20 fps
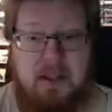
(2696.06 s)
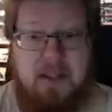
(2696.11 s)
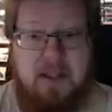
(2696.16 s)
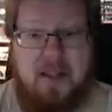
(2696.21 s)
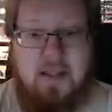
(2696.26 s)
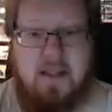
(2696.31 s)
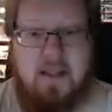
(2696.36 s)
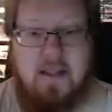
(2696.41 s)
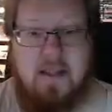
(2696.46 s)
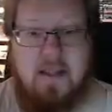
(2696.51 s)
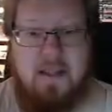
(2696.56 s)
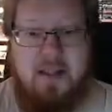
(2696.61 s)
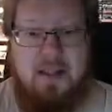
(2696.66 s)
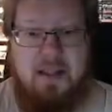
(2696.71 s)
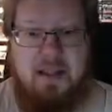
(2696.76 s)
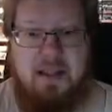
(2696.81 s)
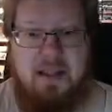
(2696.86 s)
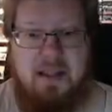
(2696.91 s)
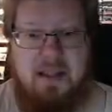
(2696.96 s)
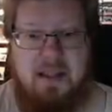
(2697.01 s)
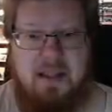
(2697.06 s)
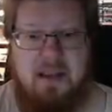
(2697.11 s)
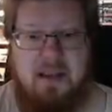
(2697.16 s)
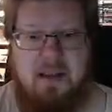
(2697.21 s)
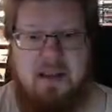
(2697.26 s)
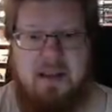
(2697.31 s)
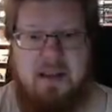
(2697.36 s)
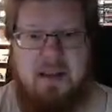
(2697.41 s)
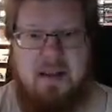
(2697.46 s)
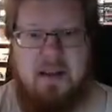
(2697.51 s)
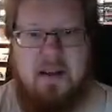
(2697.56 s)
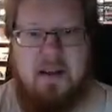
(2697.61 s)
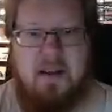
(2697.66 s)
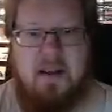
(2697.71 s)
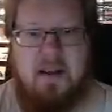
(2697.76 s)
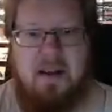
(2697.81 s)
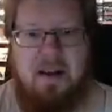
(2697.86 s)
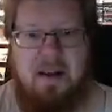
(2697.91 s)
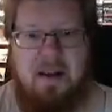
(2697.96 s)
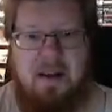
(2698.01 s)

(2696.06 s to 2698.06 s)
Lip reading: (no one is talking)